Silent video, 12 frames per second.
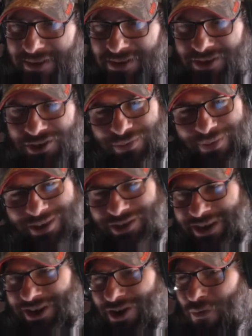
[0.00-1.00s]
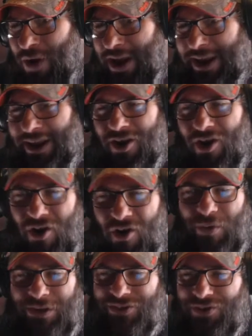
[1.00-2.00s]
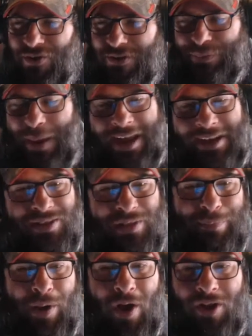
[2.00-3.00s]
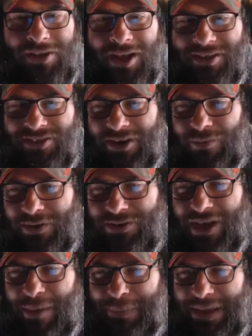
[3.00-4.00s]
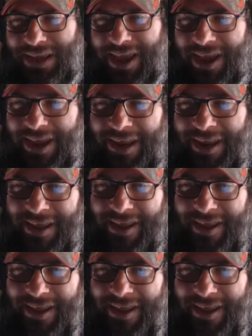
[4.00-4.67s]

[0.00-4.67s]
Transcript: situation? You know what? It always goes back to the ball, doesn't it? What's up, BK?